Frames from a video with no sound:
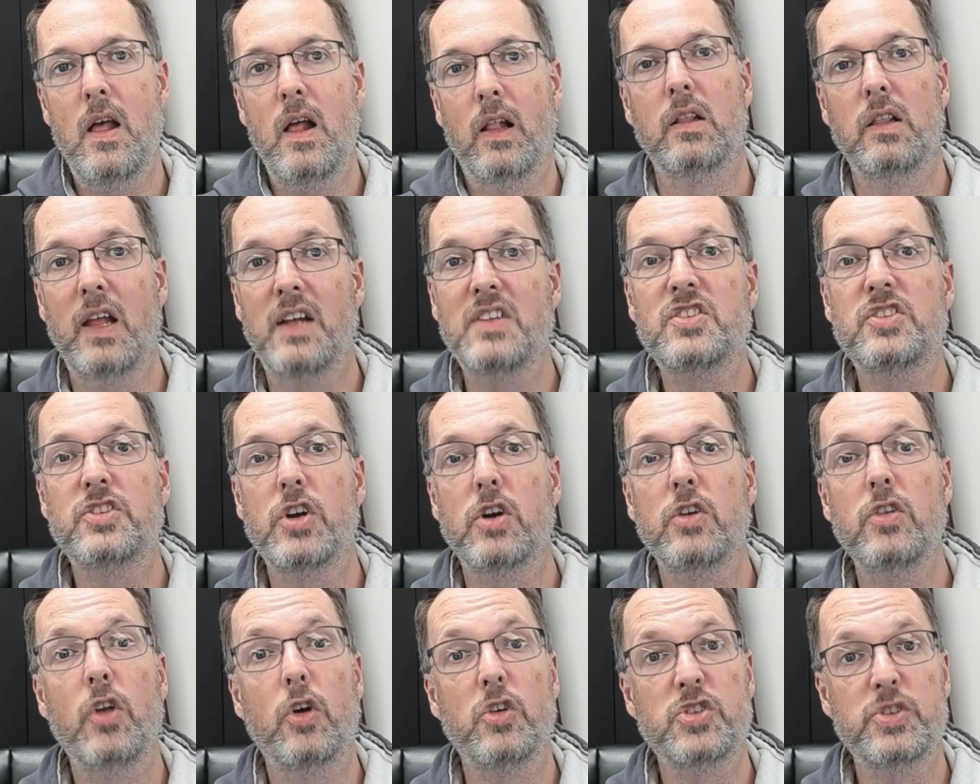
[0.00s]
Let's turn
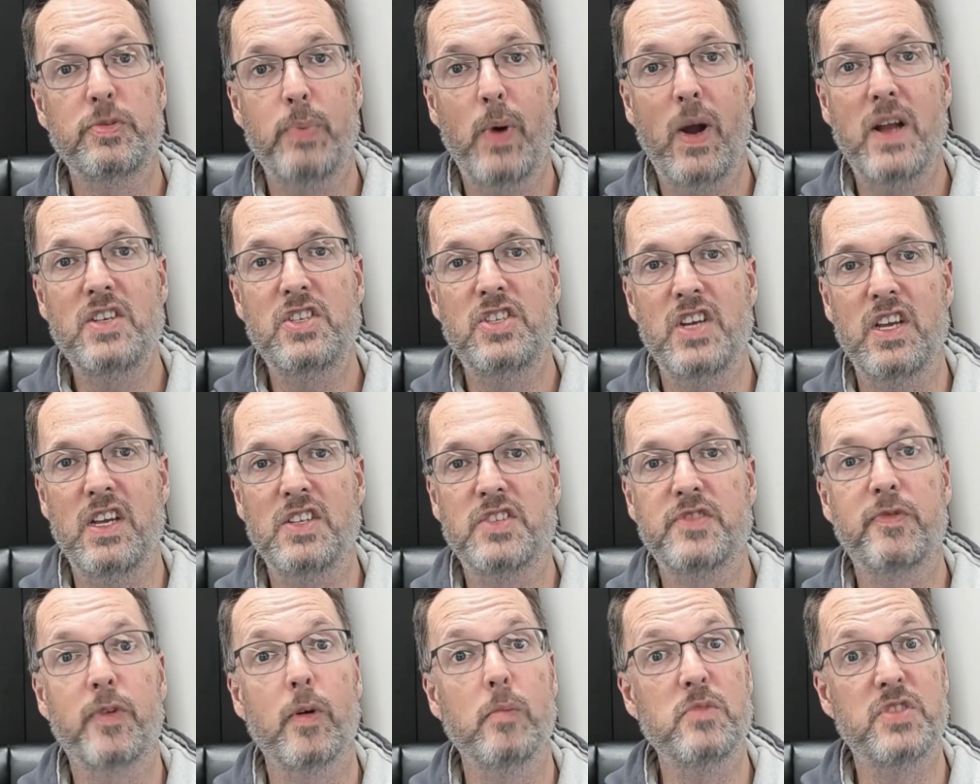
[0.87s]
those spreadsheets
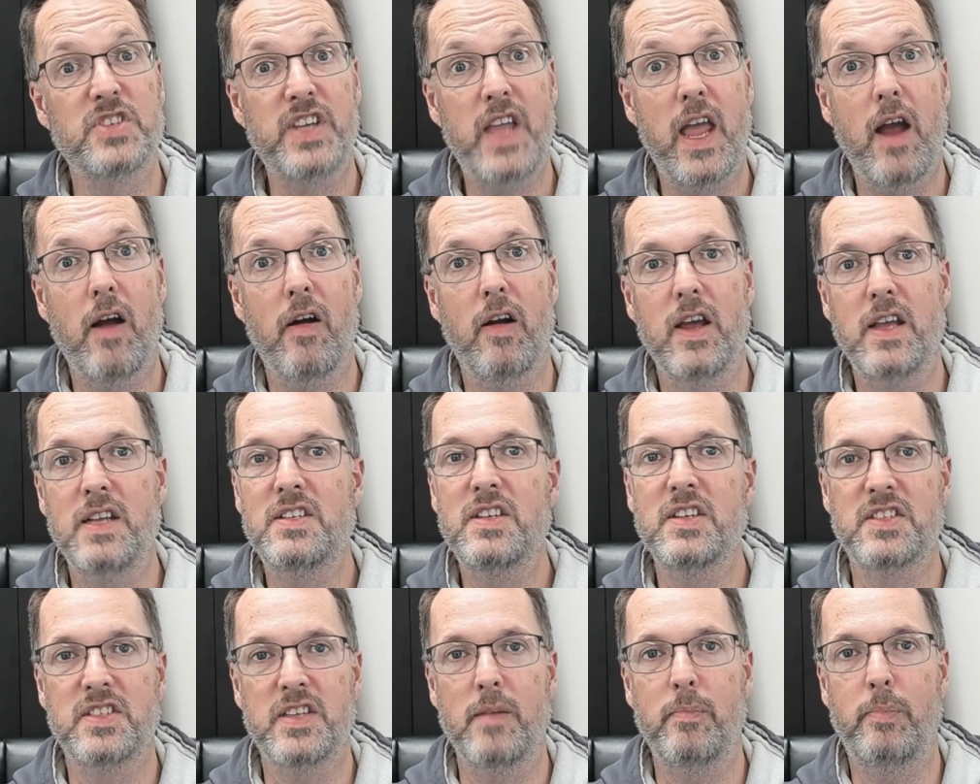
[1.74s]
from scary to
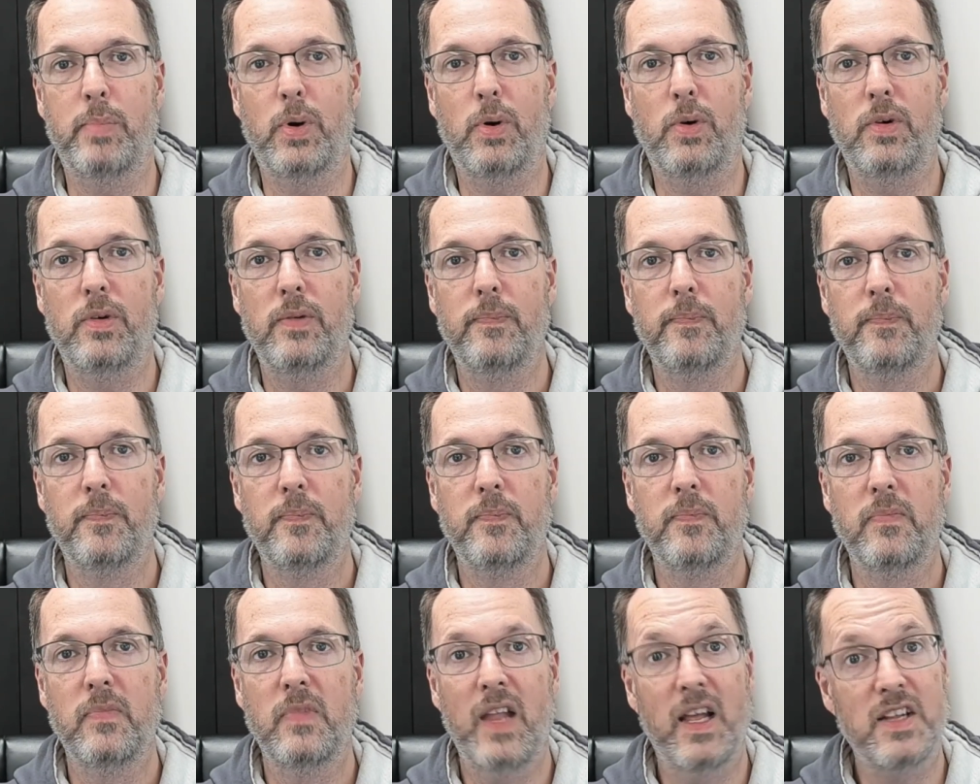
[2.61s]
simple.
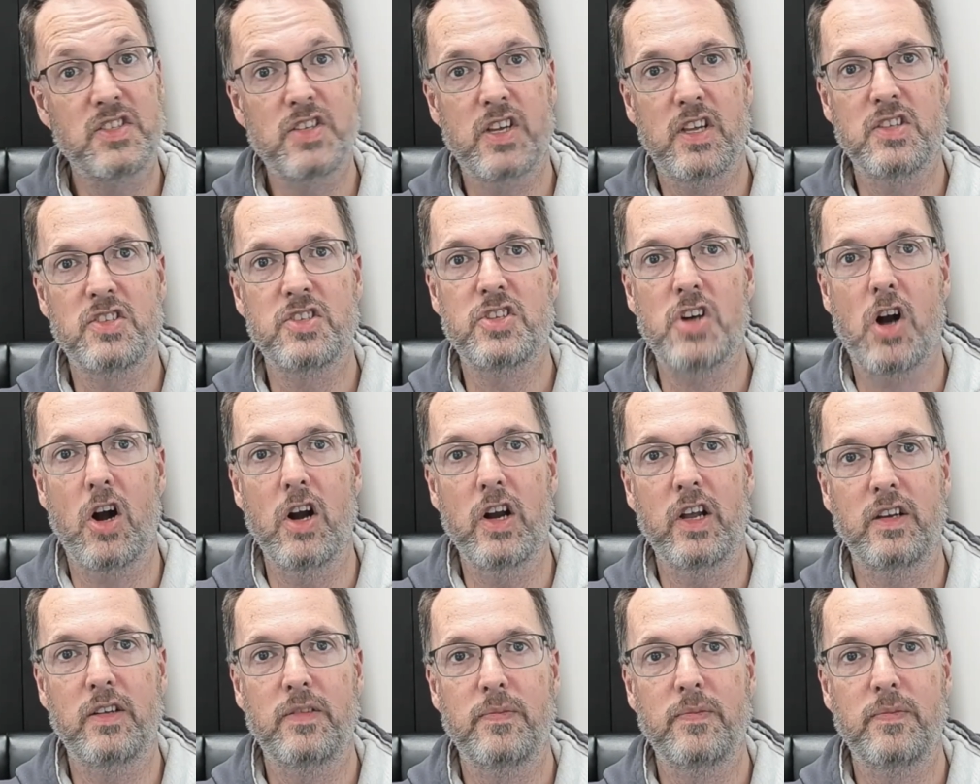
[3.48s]
Let's get started.